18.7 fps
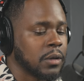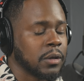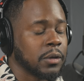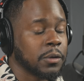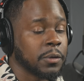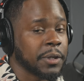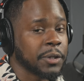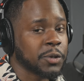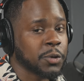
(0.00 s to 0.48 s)

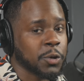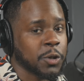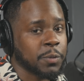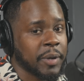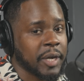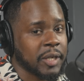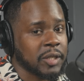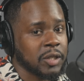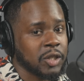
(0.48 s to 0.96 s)
little
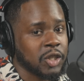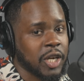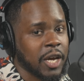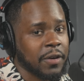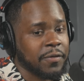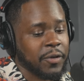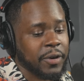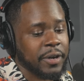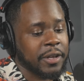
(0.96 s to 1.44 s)
introspection
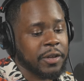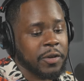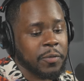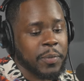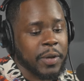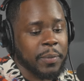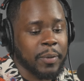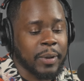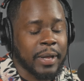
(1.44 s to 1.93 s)
check for any of you
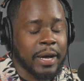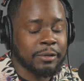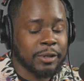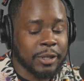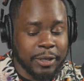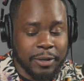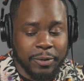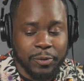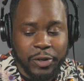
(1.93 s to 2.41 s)
people out
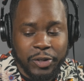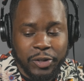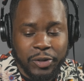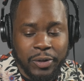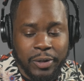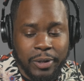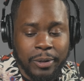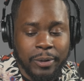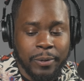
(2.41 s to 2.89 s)
there
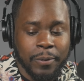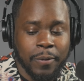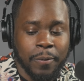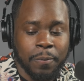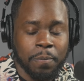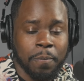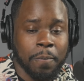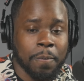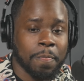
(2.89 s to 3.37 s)
with
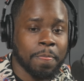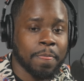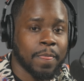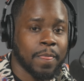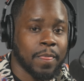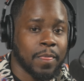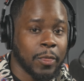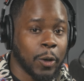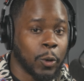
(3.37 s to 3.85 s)

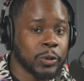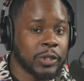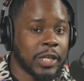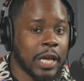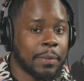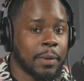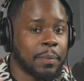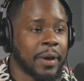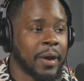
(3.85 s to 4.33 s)
those
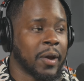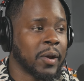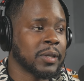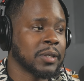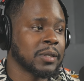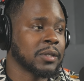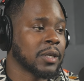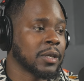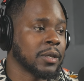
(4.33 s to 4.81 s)
type of
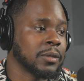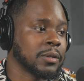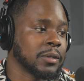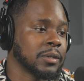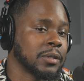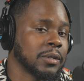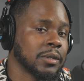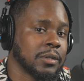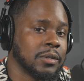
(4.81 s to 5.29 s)
parenting
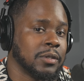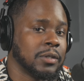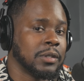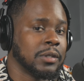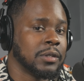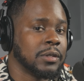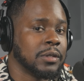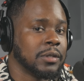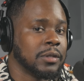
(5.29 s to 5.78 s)
skills.
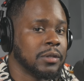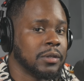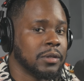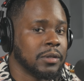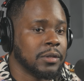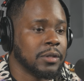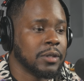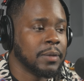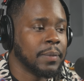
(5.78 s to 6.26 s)

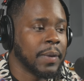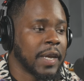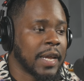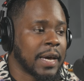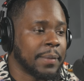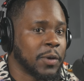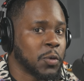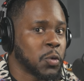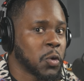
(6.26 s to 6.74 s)
It may
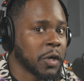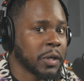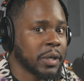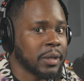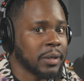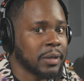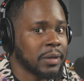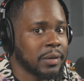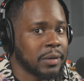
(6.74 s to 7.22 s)
not be
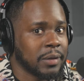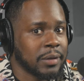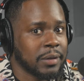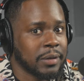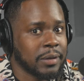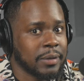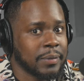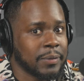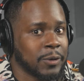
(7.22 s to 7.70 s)
working.
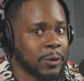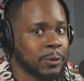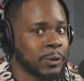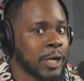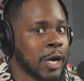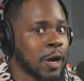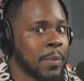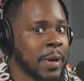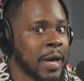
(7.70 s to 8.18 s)
Don't
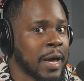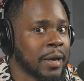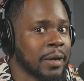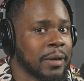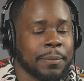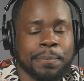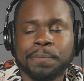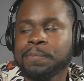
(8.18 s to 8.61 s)
talk back.